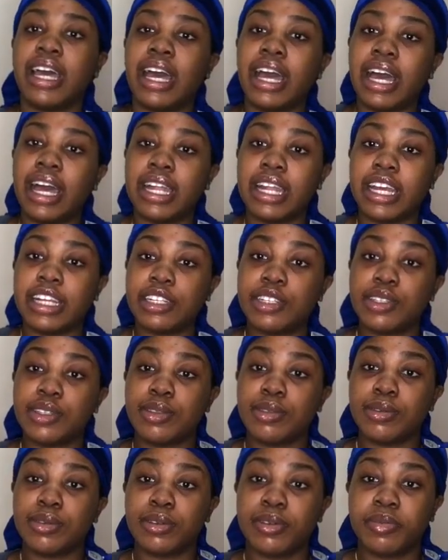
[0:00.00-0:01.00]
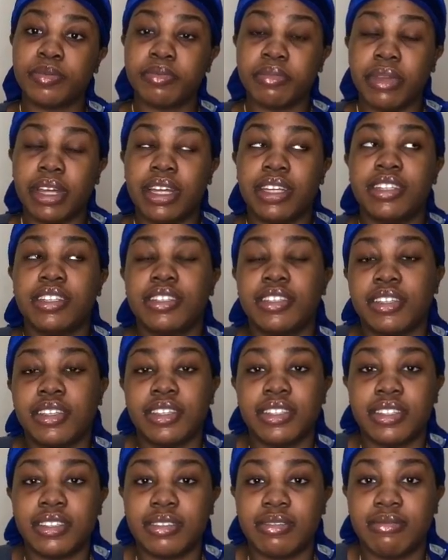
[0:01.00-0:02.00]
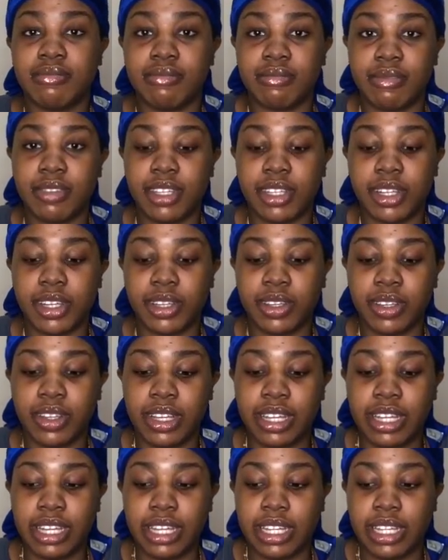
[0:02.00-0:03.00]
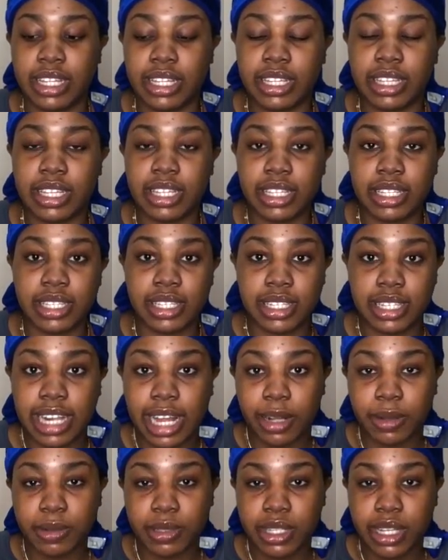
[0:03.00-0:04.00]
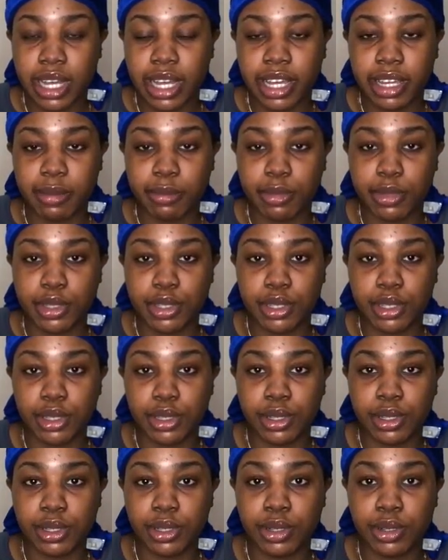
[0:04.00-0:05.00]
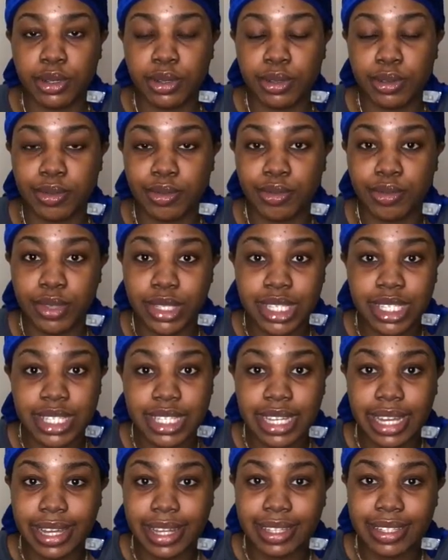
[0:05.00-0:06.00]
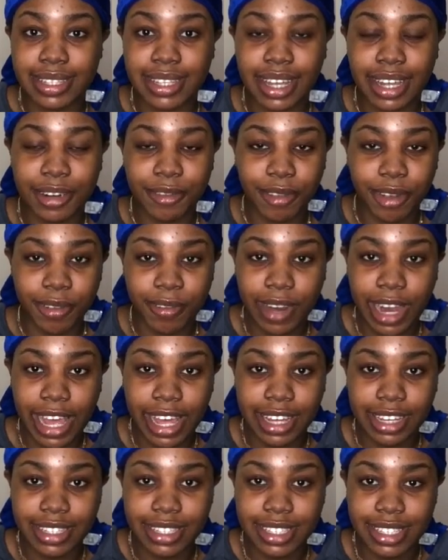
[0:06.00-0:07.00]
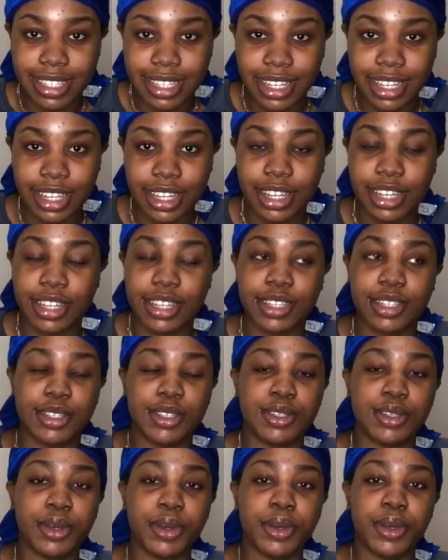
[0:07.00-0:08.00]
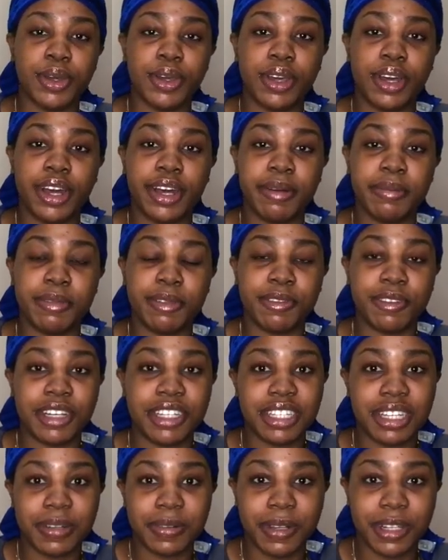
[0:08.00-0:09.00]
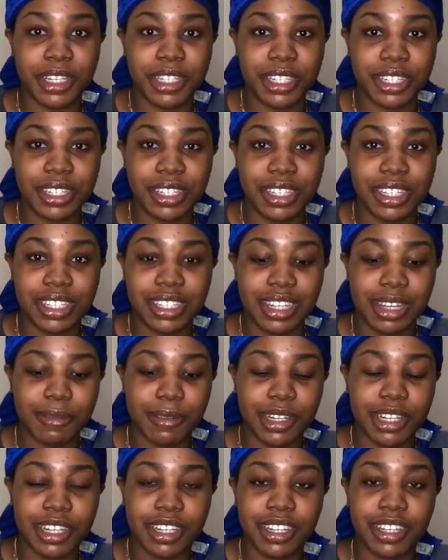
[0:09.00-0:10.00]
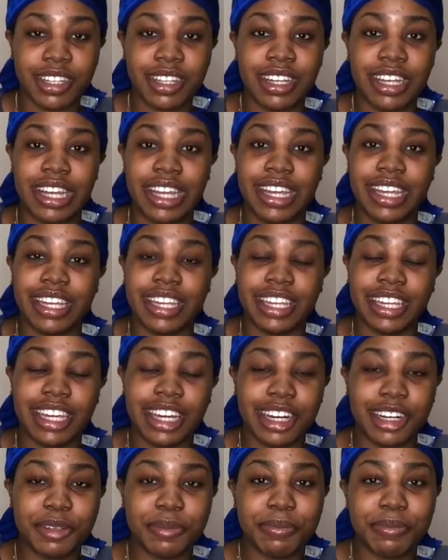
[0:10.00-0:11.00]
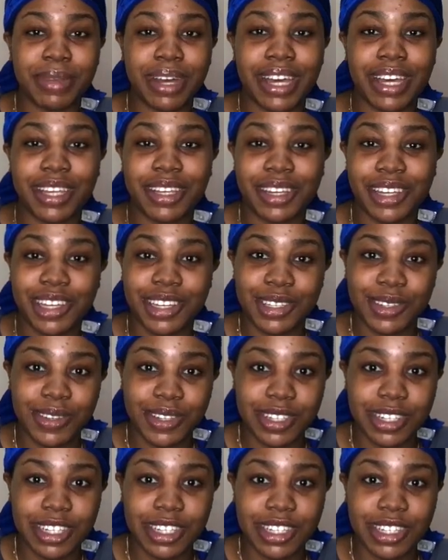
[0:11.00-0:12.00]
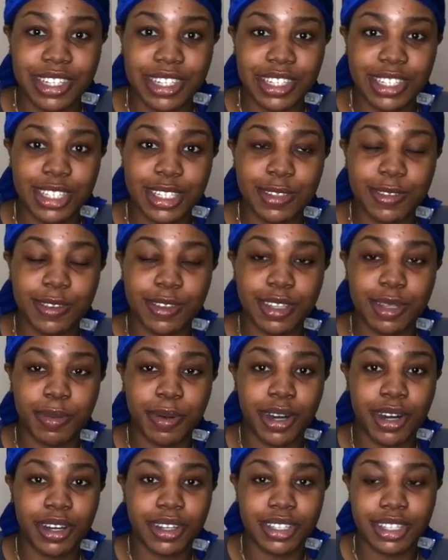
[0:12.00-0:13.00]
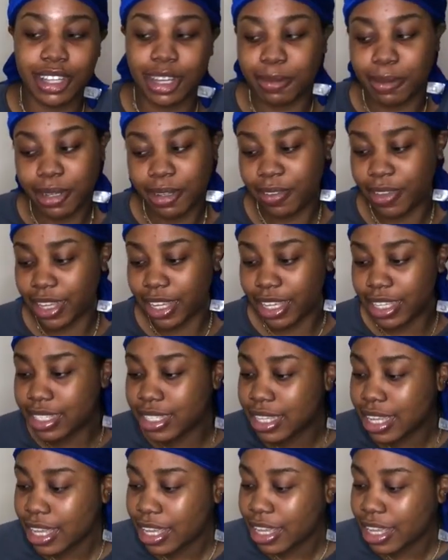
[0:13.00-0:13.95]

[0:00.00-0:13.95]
And I just thought I'd just use, you know, this downtime to reset and reflect. So first thing I'm going to do is I'm going to get up my New Year's resolutions for the past couple of years.